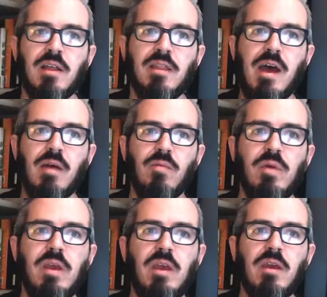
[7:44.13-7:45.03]
that
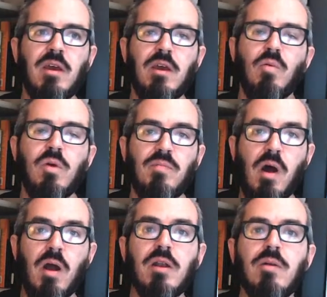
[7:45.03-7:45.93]
we would
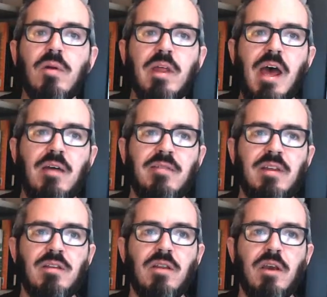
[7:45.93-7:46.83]
partner with
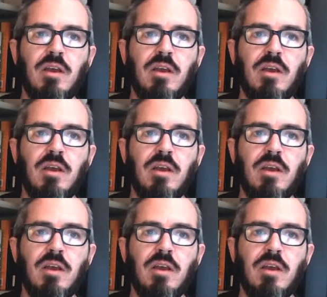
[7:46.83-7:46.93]
heaven